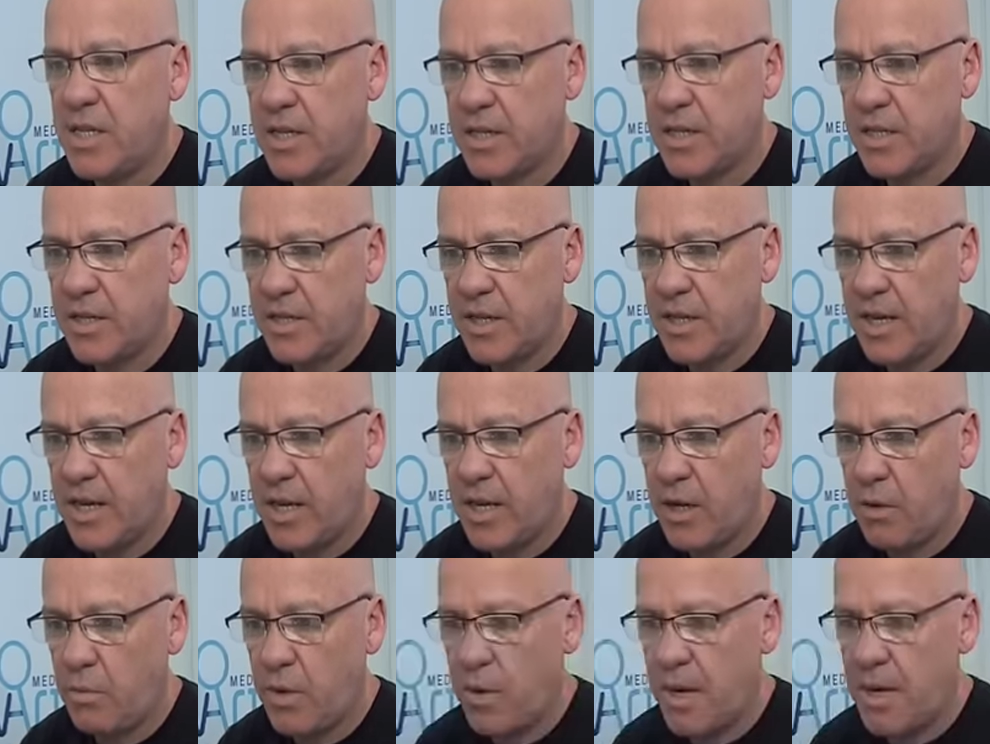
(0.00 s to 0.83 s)
You can see
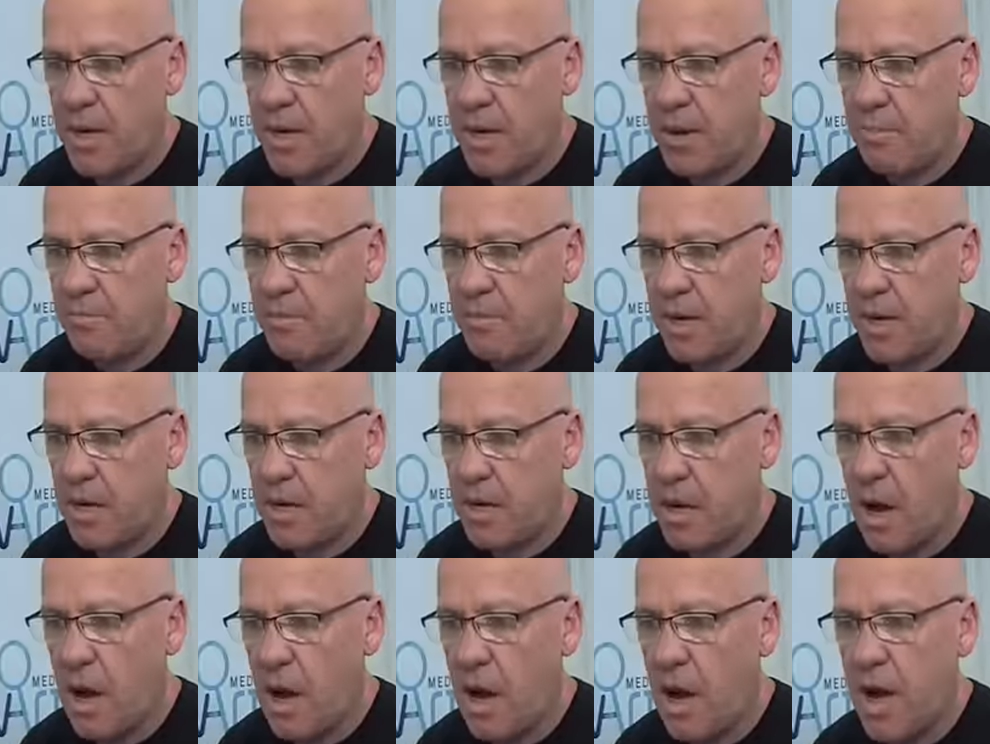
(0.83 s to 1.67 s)
here we're number
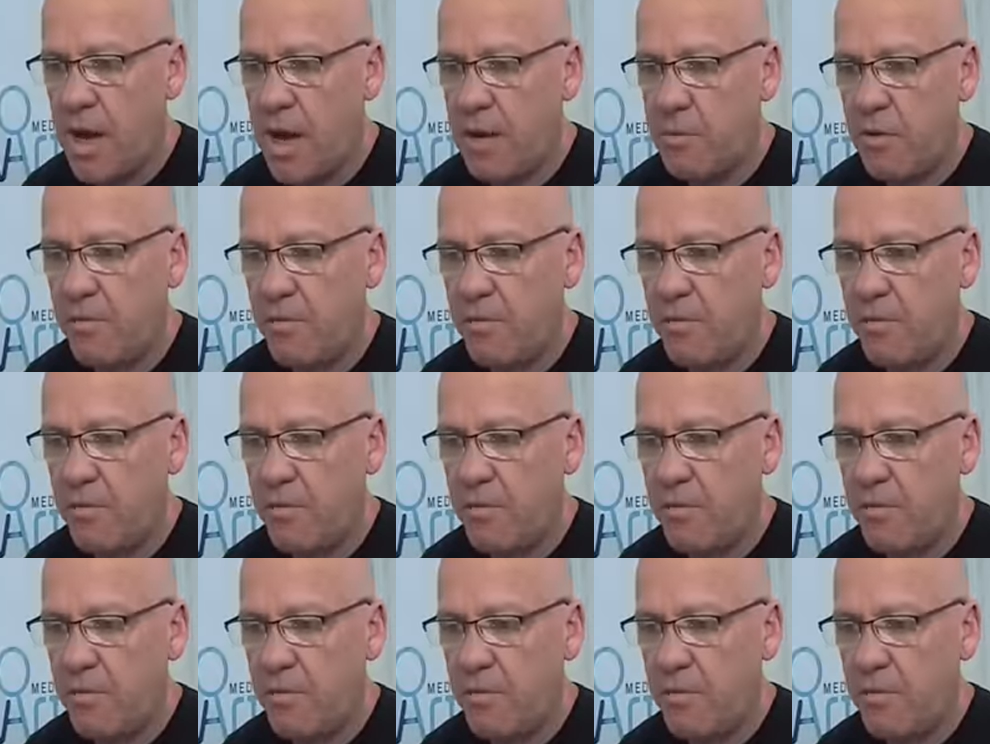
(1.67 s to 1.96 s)
nine.